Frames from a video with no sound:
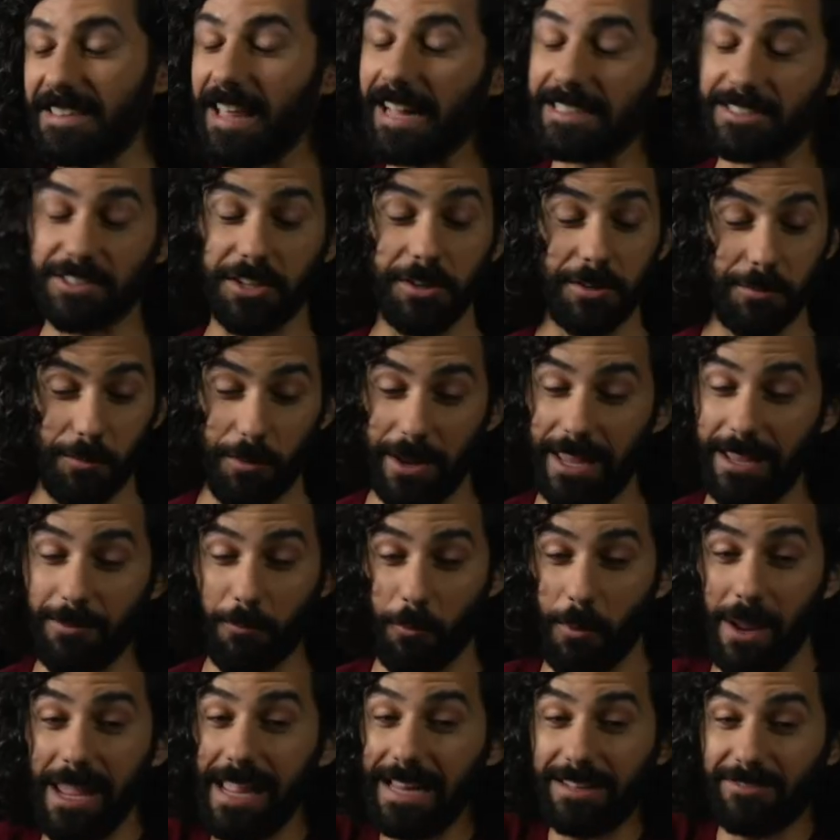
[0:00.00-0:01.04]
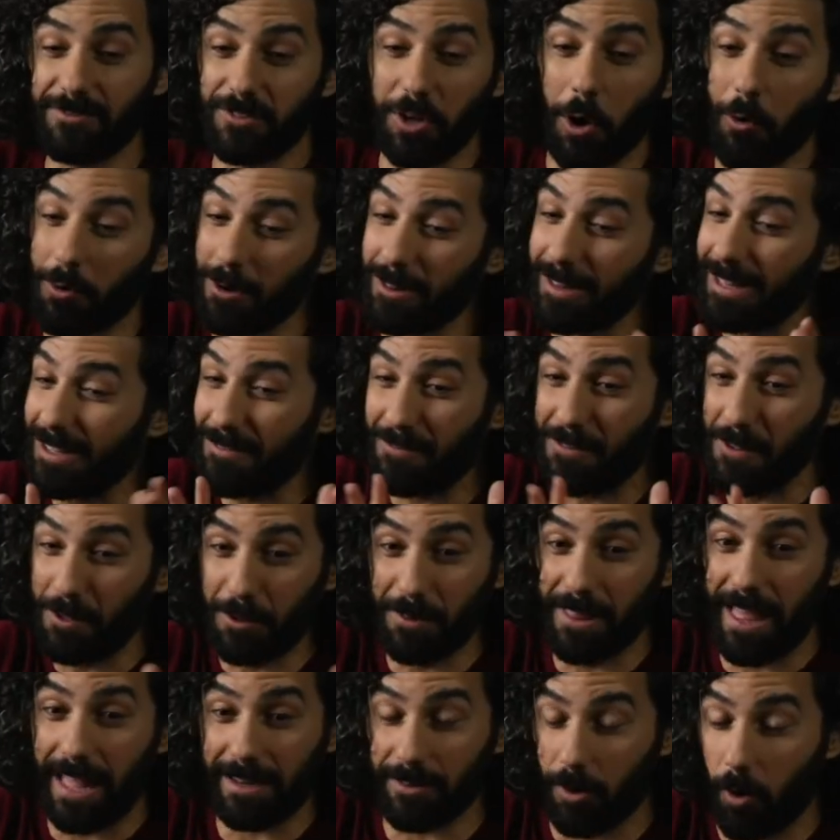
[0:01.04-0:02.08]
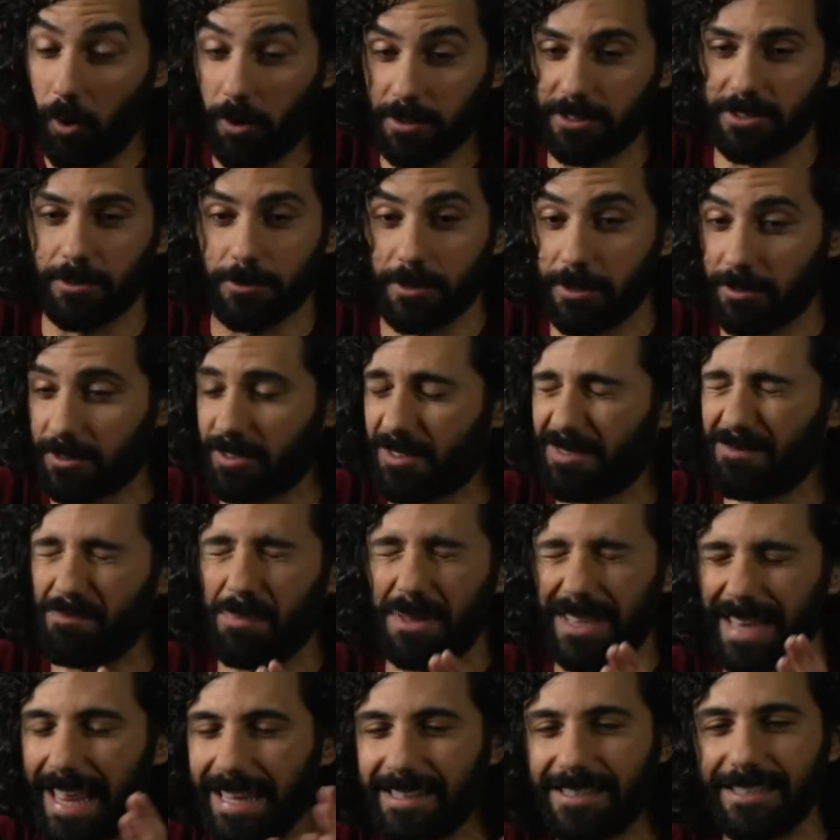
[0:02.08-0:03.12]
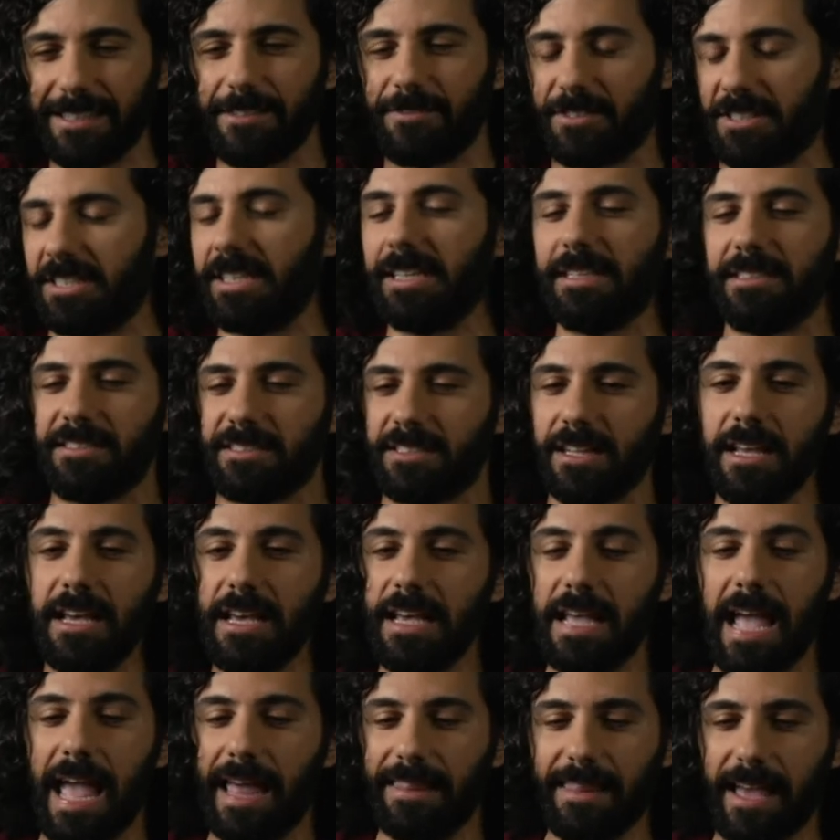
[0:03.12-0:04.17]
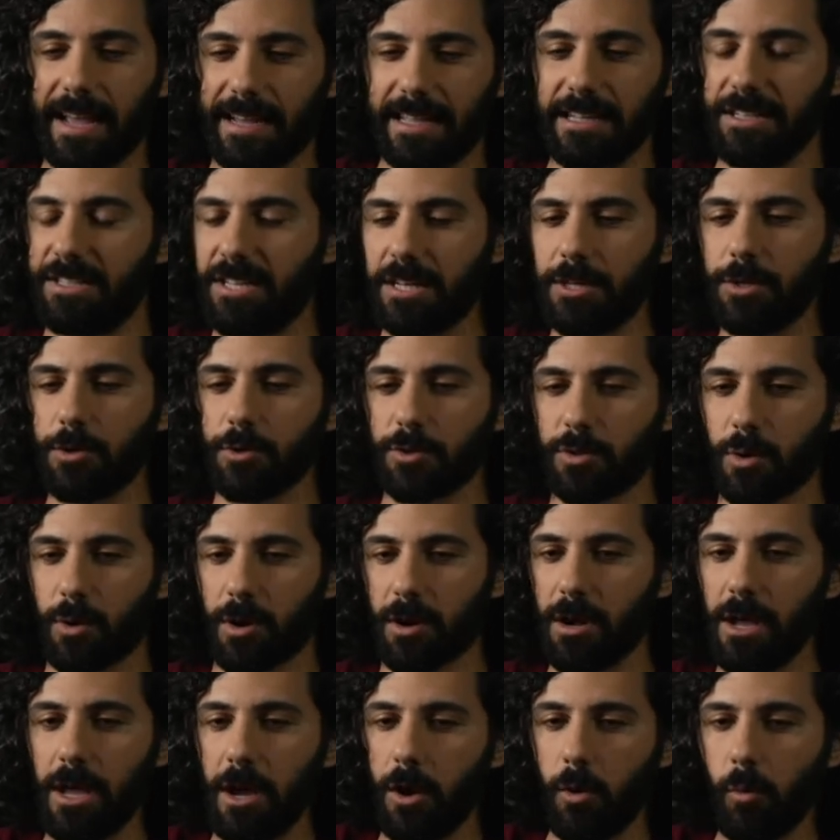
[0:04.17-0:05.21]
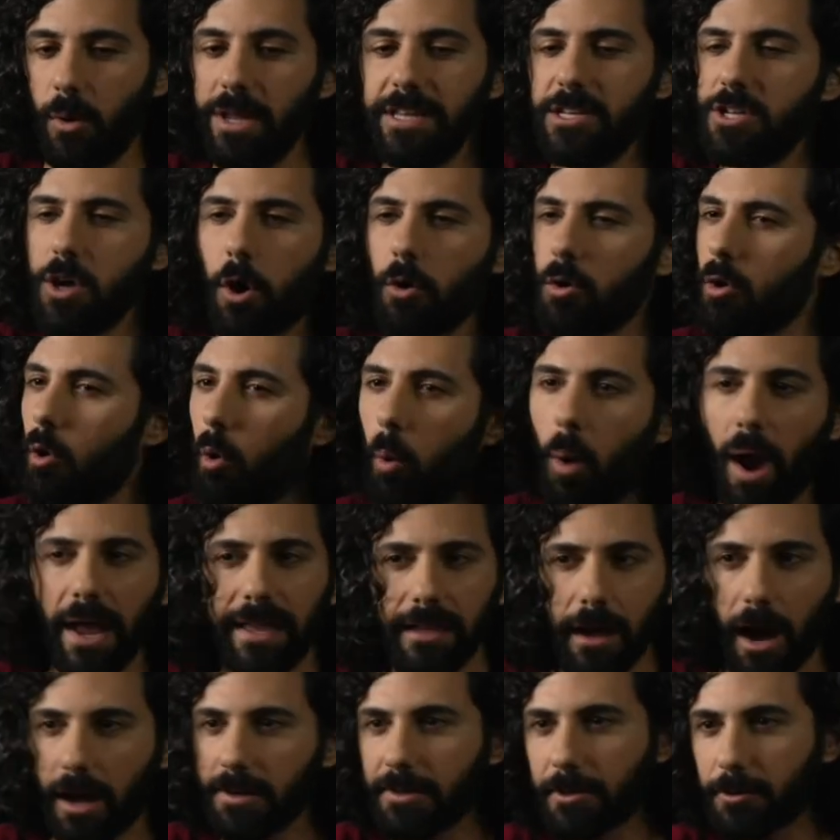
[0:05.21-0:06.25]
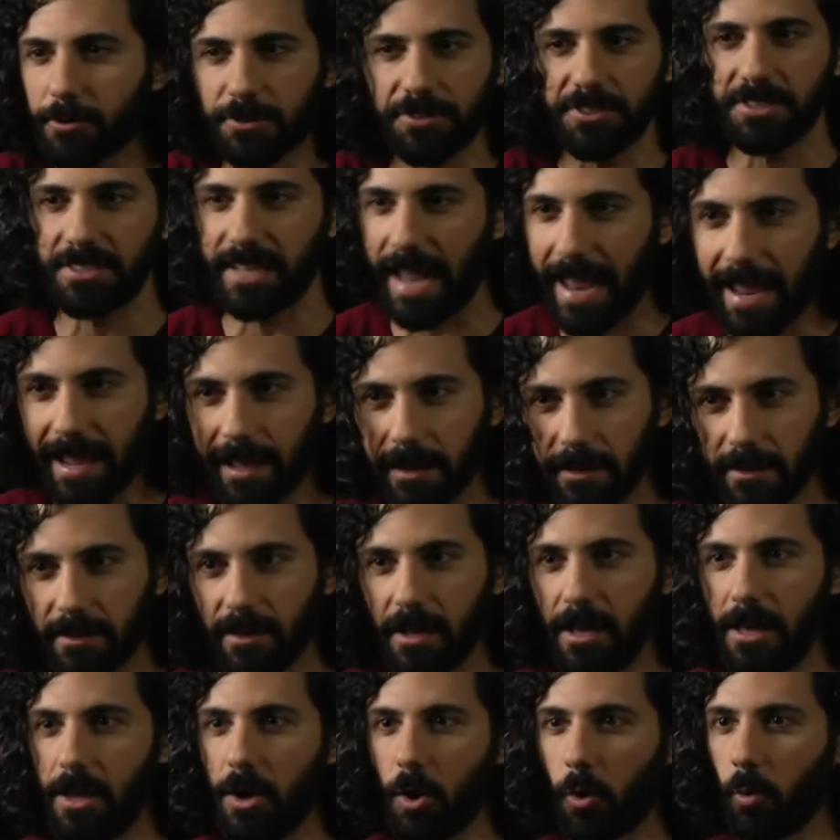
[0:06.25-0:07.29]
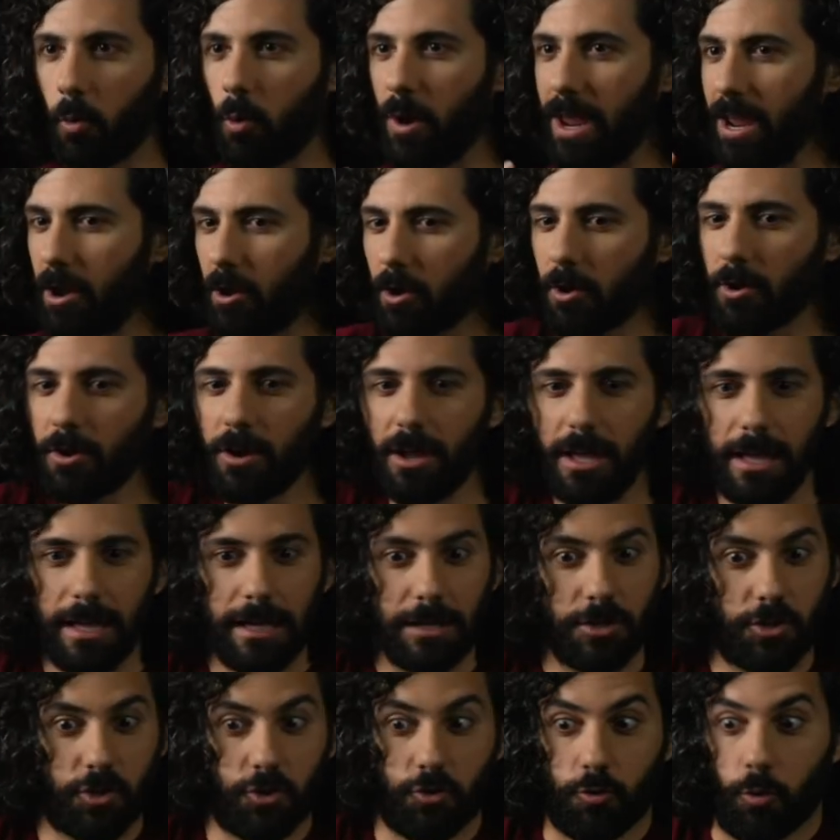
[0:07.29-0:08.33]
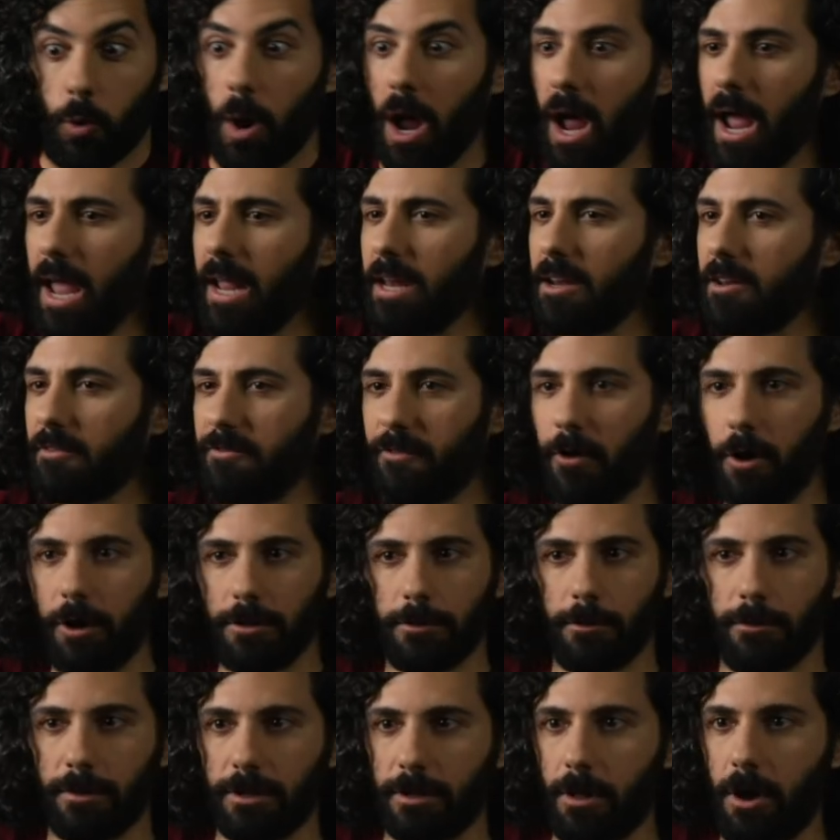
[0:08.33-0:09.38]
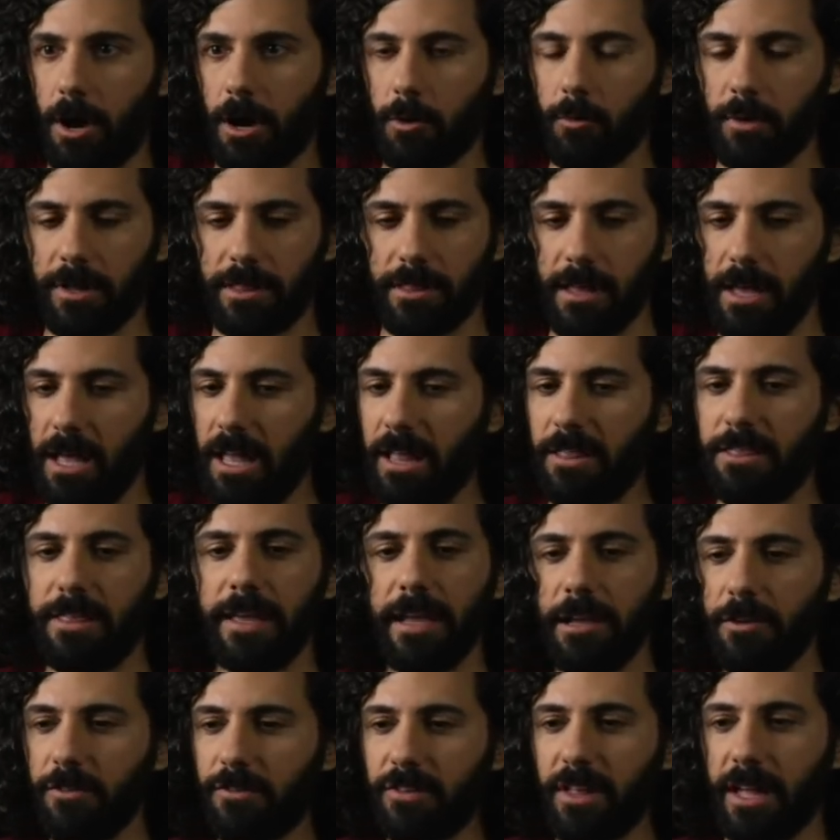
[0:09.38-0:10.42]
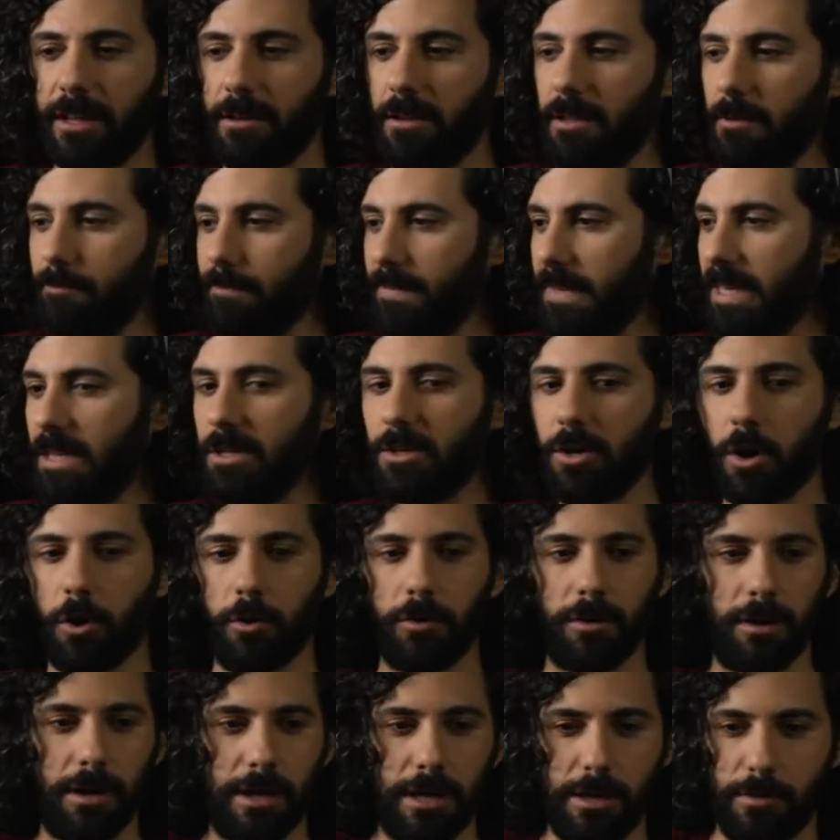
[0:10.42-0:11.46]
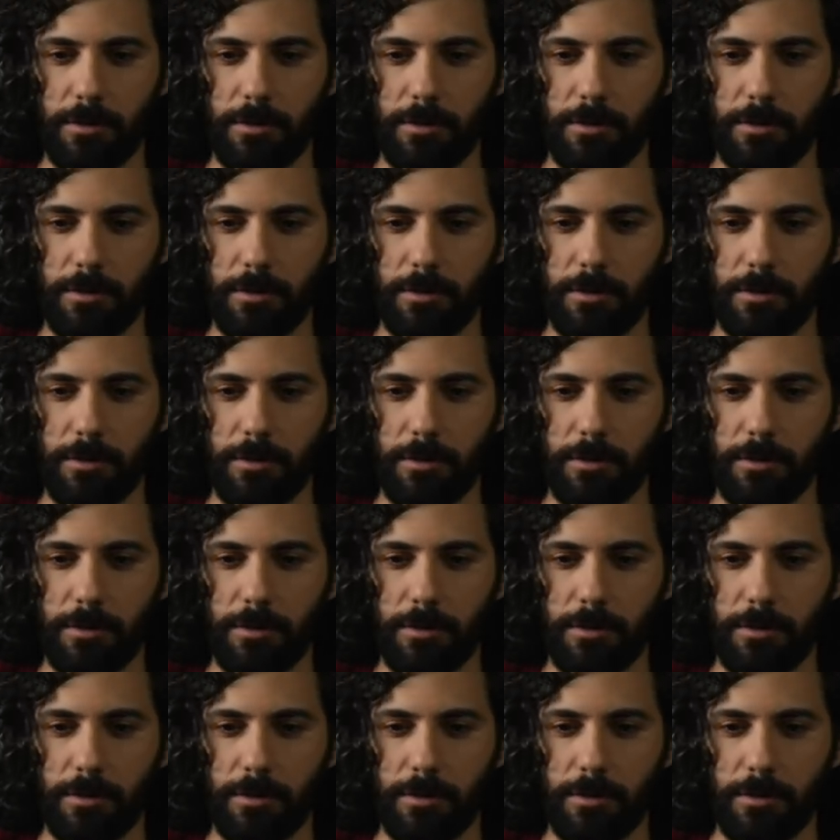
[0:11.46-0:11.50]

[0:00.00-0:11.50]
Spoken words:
That's good. We totally feel that also. There's plenty of scenes, and that continues, where we don't quite understand. We're trying to follow along with things that, you know,